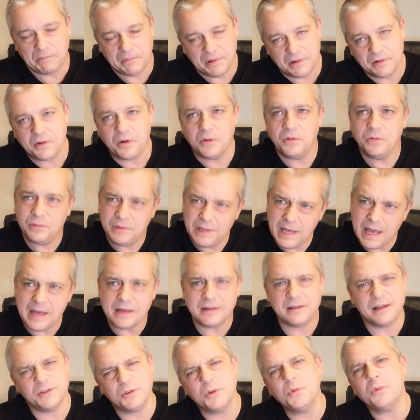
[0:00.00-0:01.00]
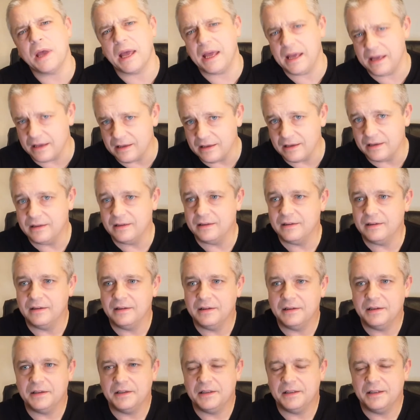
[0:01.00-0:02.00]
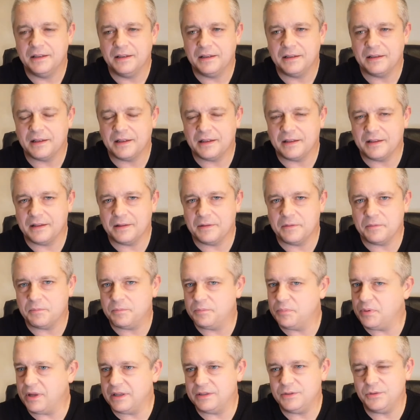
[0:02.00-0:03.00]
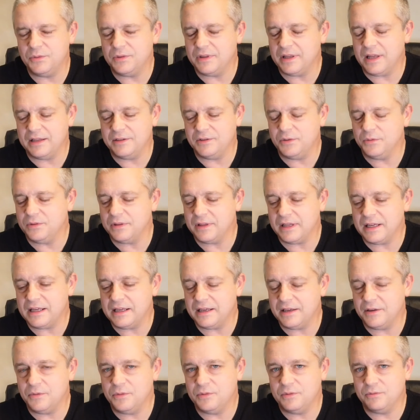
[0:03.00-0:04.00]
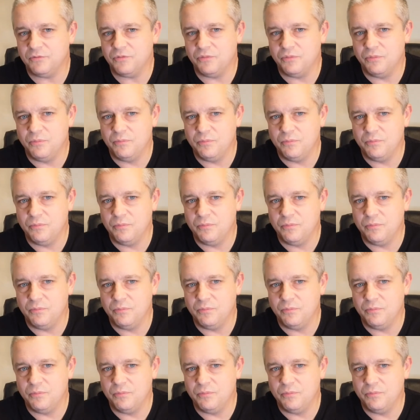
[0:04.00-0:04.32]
you'll go, yeah, it's okay. But I don't think you would